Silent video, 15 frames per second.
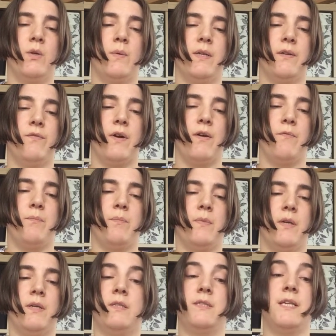
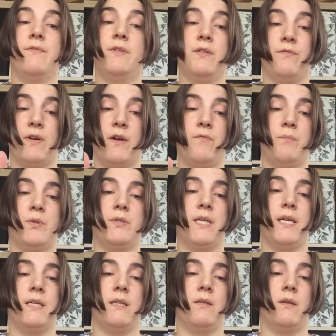
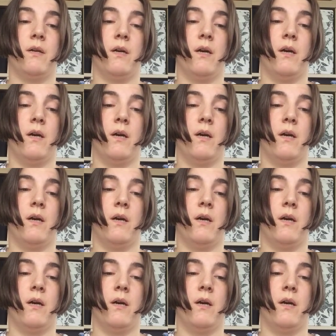75%